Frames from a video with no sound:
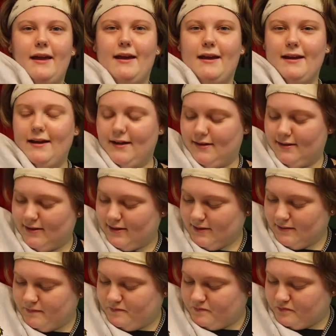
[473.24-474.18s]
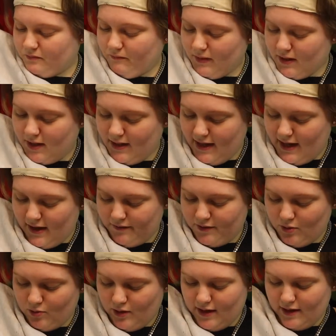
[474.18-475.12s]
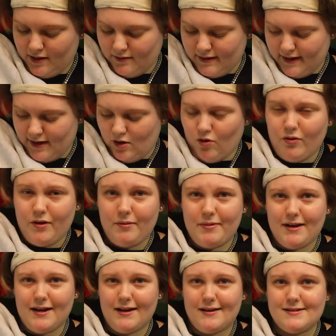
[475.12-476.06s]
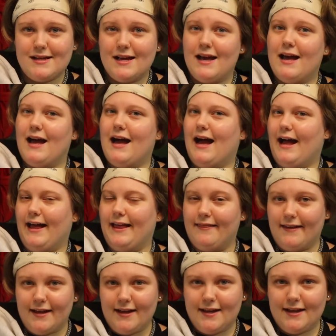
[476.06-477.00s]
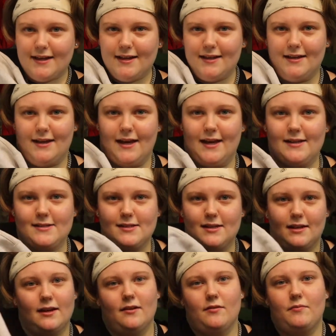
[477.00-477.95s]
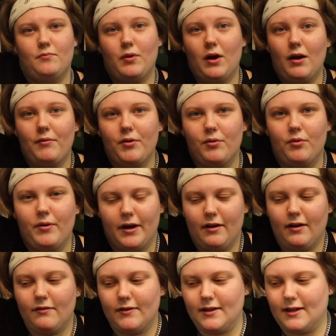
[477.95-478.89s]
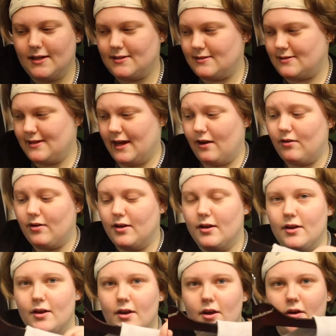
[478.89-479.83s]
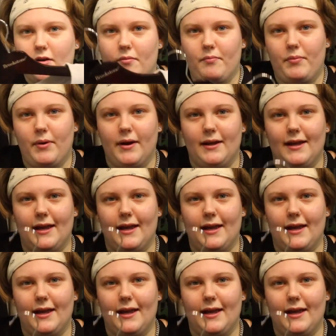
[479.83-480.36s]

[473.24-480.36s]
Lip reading: And yeah, if you want it, you can get it only because I like it, yes, and I probably will wear it if it doesn't sell. But